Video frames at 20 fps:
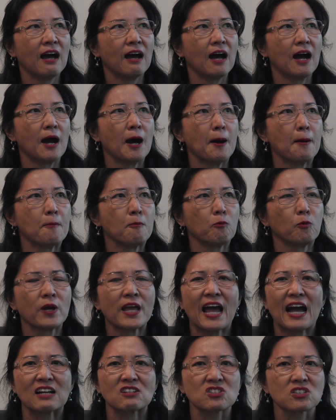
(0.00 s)

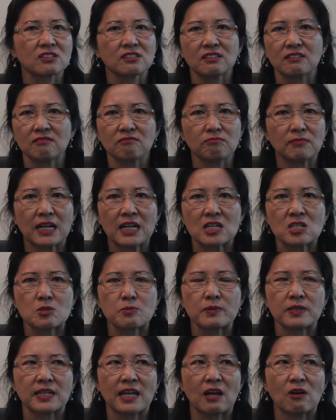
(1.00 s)
My
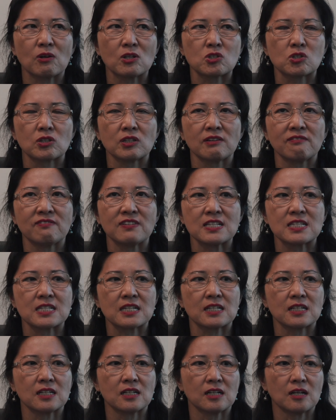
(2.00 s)
husband and I actually
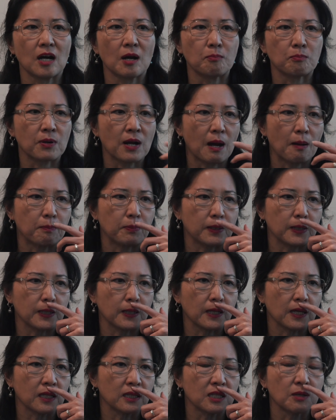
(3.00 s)
visit a
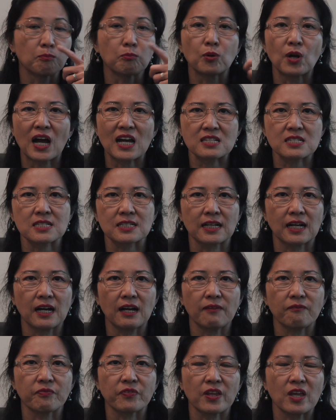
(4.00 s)
property in Nebraska.
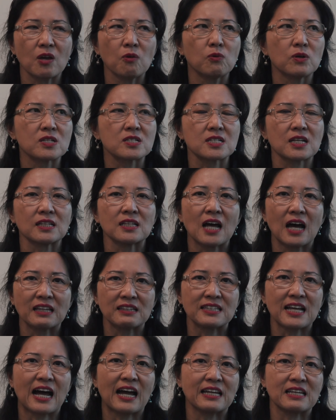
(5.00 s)
It was a
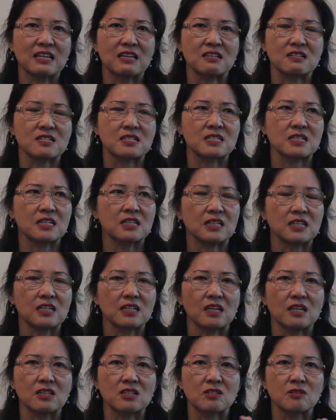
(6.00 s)
dying city.
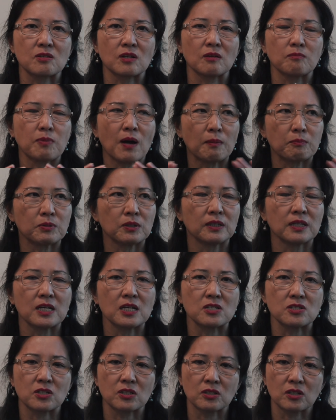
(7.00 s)
Its
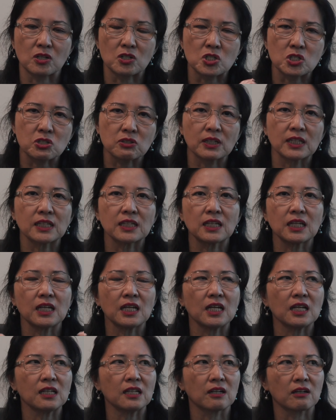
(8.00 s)
population are
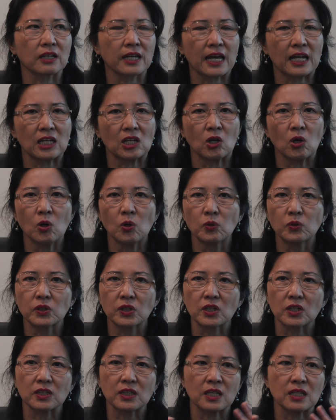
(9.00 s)
shrinking, they're getting
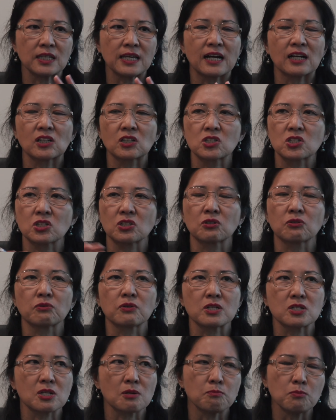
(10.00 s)
older, the younger
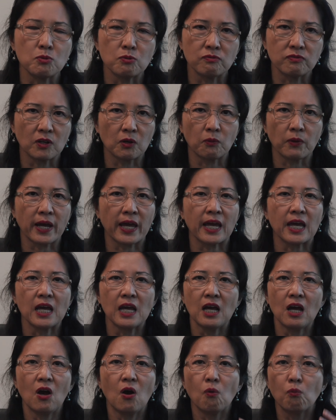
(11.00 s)
generation move away.
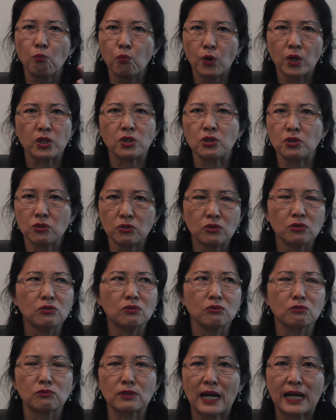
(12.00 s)

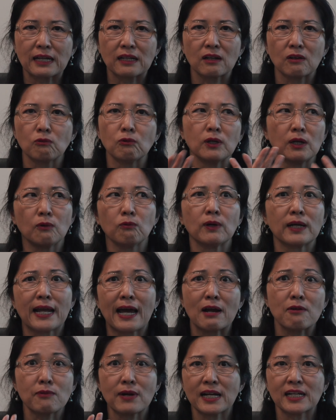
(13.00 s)
Would
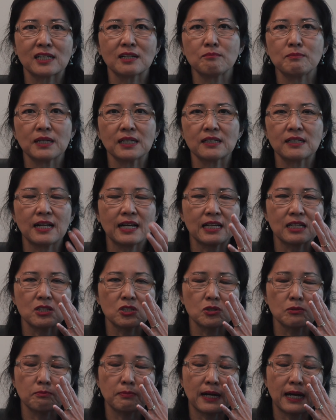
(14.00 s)
I recommend client
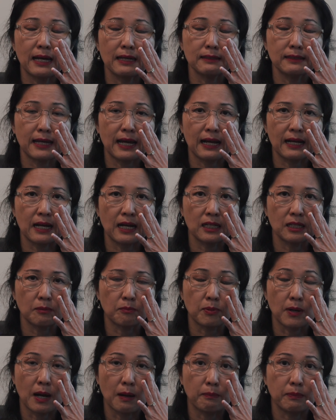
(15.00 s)
to buy that kind of
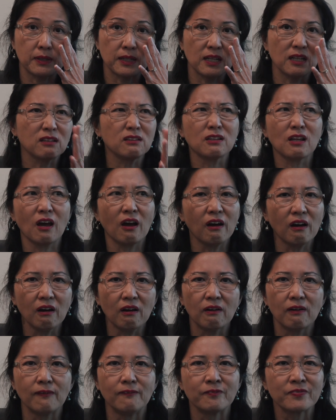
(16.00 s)
property?
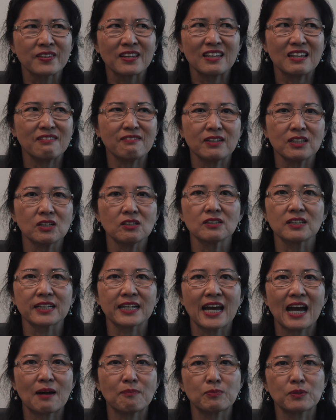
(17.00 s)
No, even though the
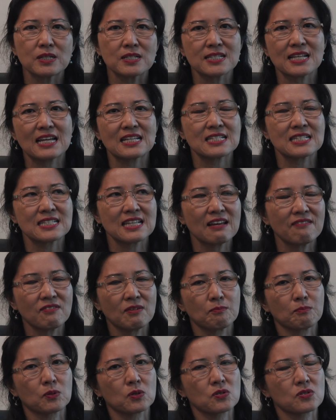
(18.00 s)
cap rate is at
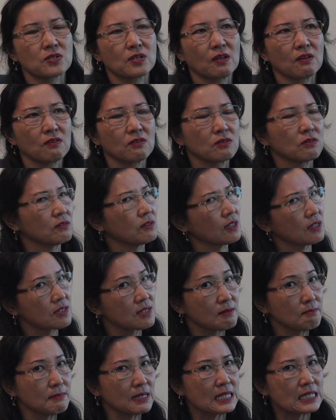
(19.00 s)
7%. So it
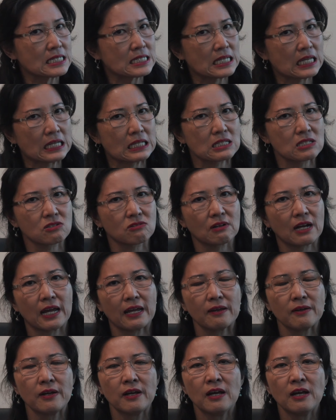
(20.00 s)
doesn't make sense, right?